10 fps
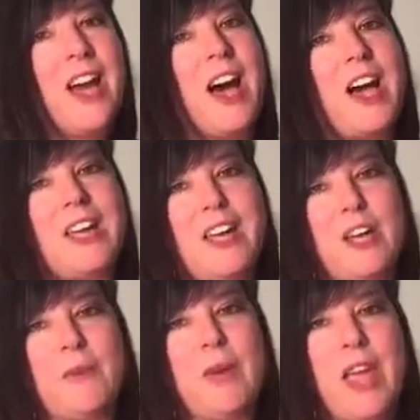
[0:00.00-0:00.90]
I
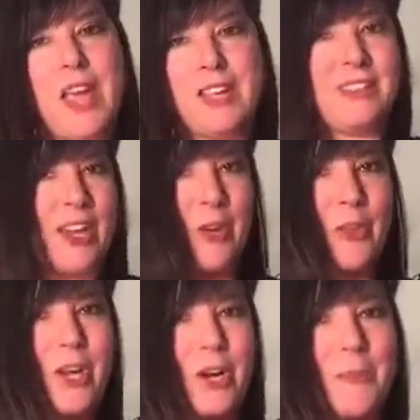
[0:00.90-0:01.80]
am a
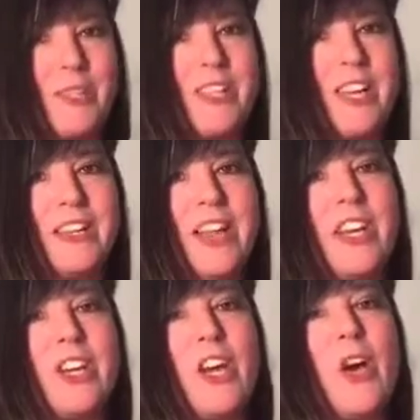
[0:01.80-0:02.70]
psychotherapist and
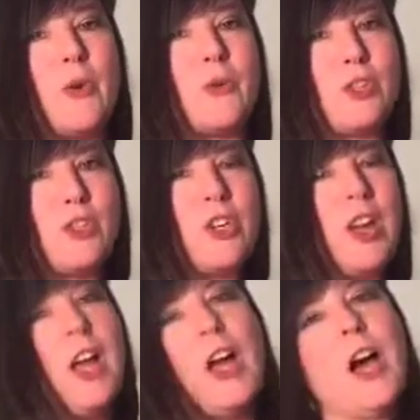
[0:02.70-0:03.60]
a coach
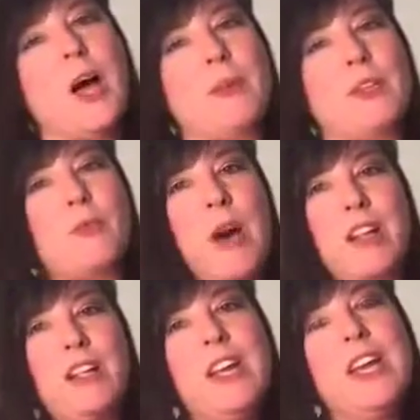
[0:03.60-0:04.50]
as
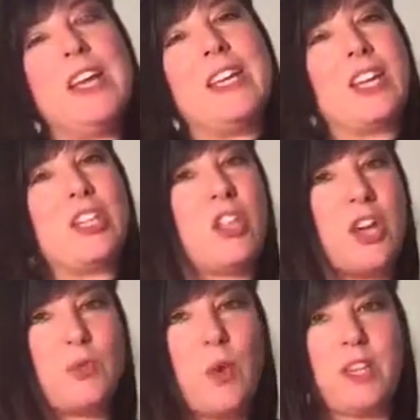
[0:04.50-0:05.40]
well. And I
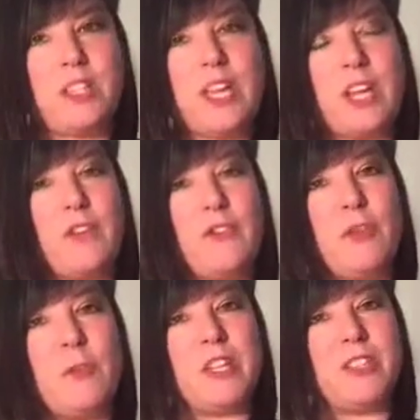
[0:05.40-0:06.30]
just wanted to take a
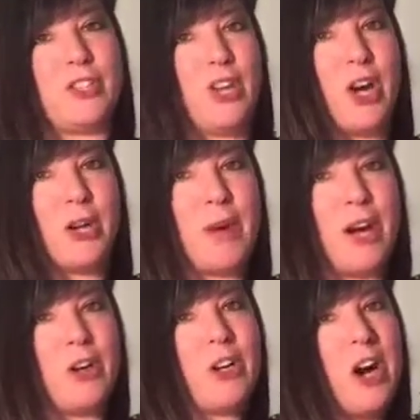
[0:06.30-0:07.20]
few minutes and talk
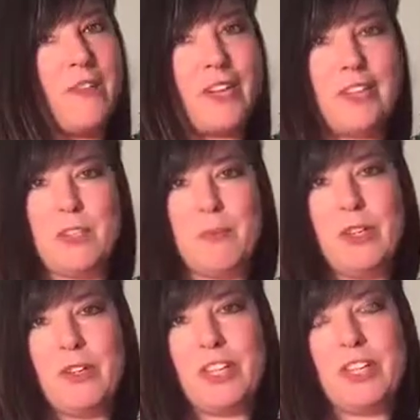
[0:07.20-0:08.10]
about confidence and
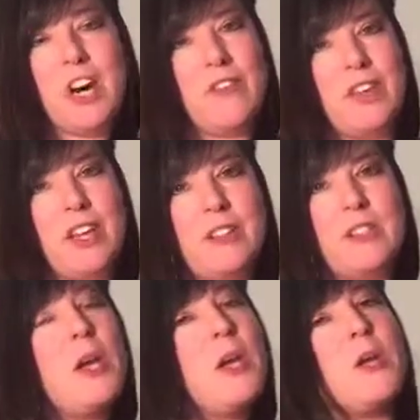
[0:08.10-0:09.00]
building confidence.